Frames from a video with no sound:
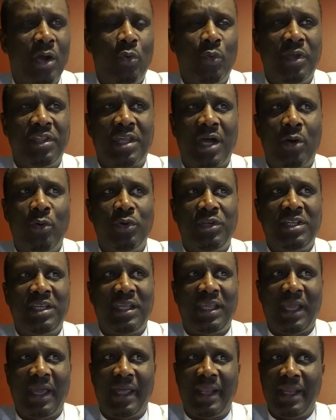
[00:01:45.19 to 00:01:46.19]
without
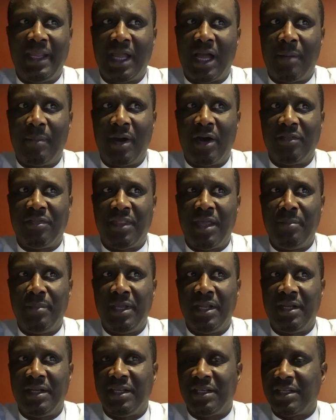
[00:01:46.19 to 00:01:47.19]
caring about them
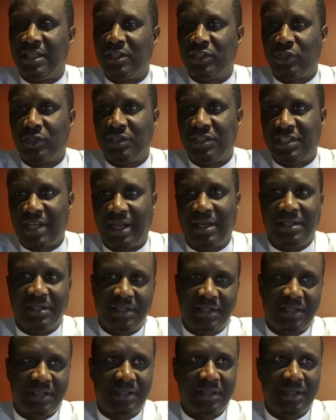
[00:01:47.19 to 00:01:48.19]
in detention
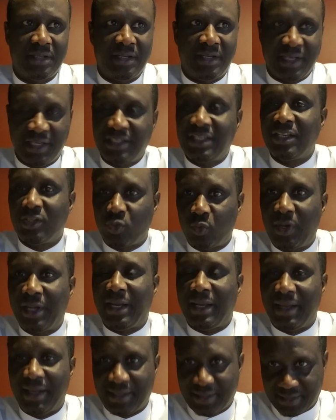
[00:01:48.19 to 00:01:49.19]
centers. This is
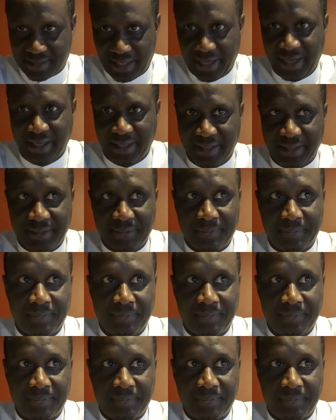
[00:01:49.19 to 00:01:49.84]
what they are saying.